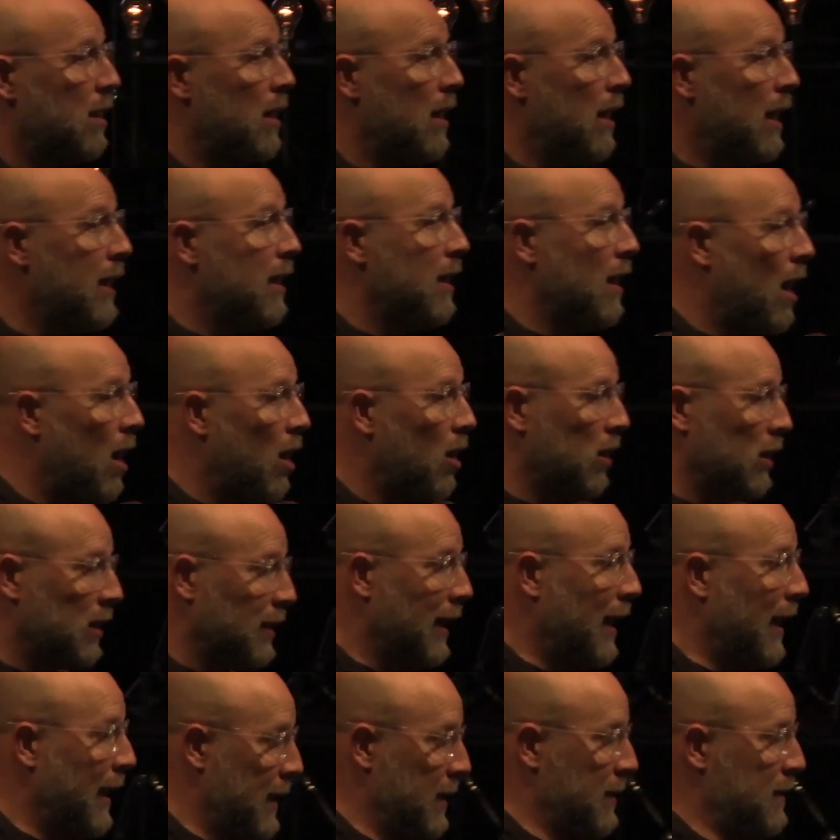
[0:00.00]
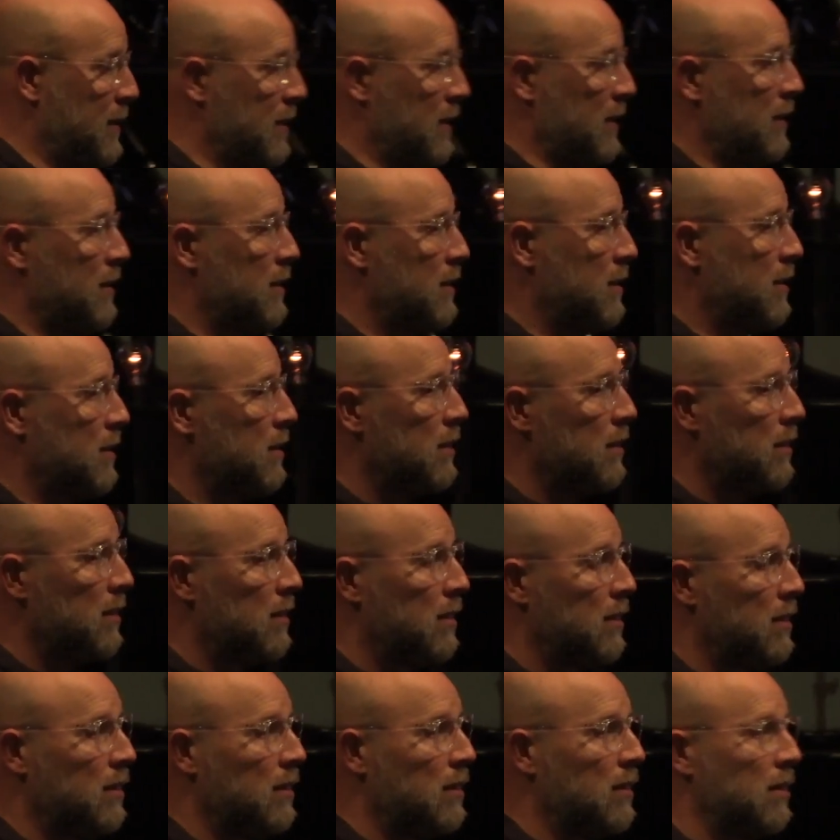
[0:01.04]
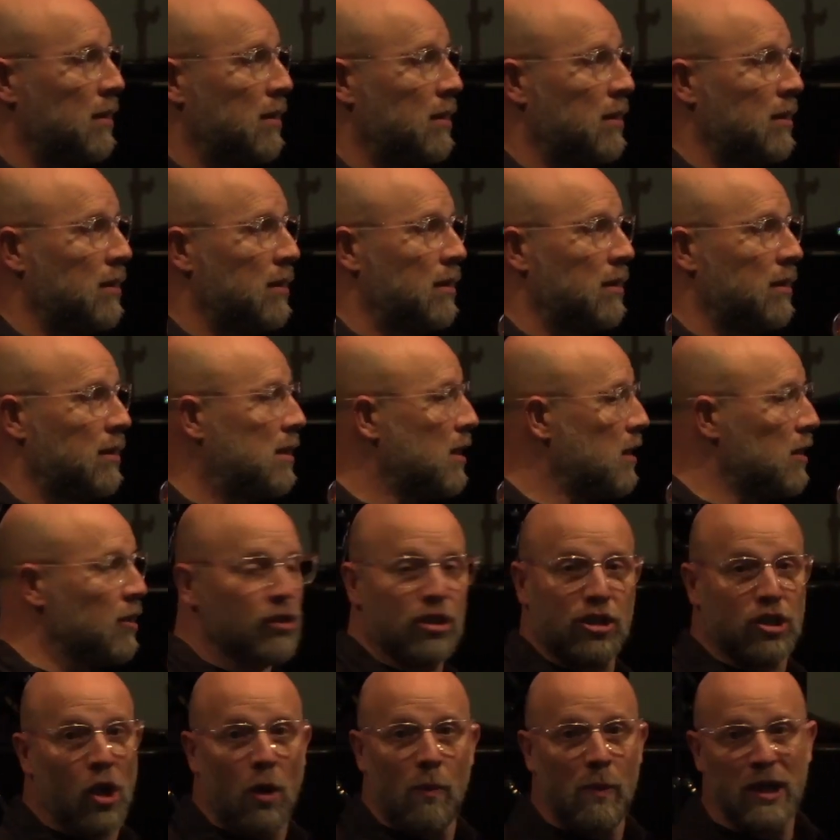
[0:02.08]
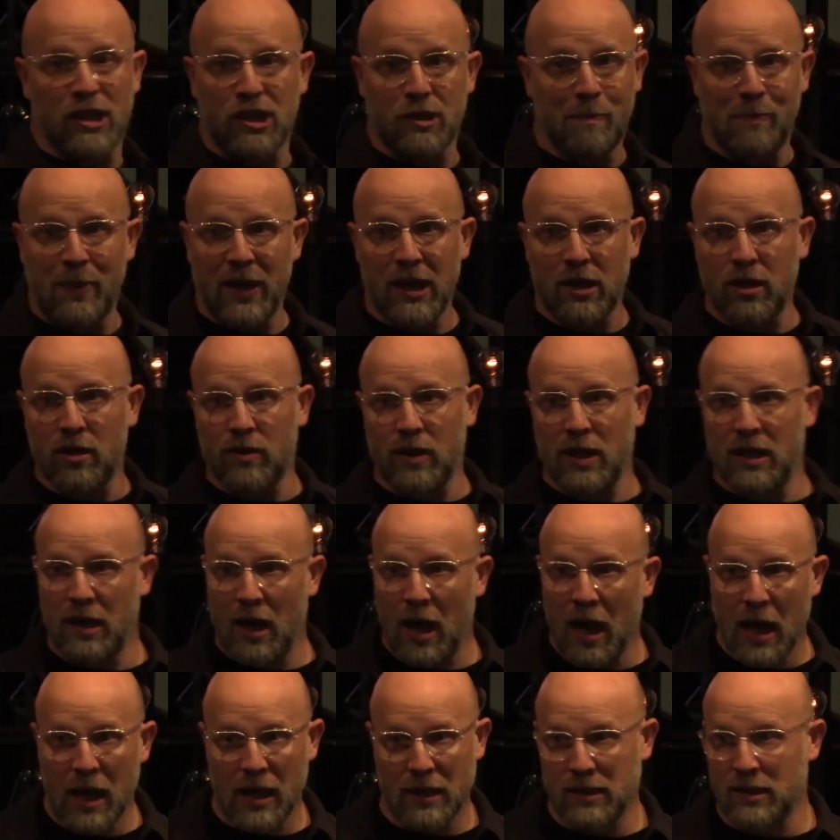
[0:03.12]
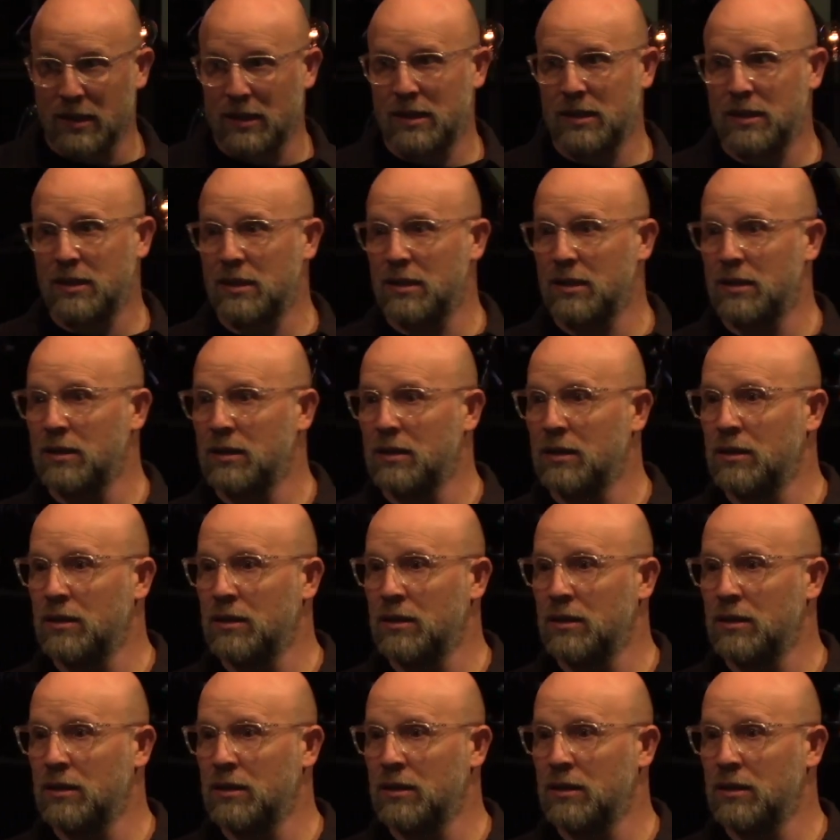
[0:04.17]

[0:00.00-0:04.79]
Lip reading: in our light that is so much bigger than us.